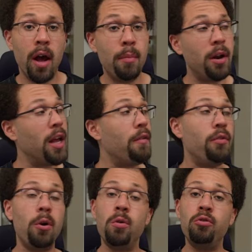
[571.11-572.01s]
I'm gonna give
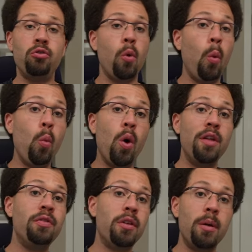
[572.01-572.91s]
those
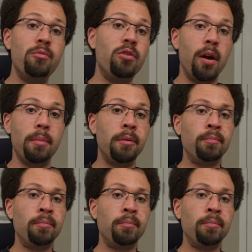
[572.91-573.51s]
one thumbs up.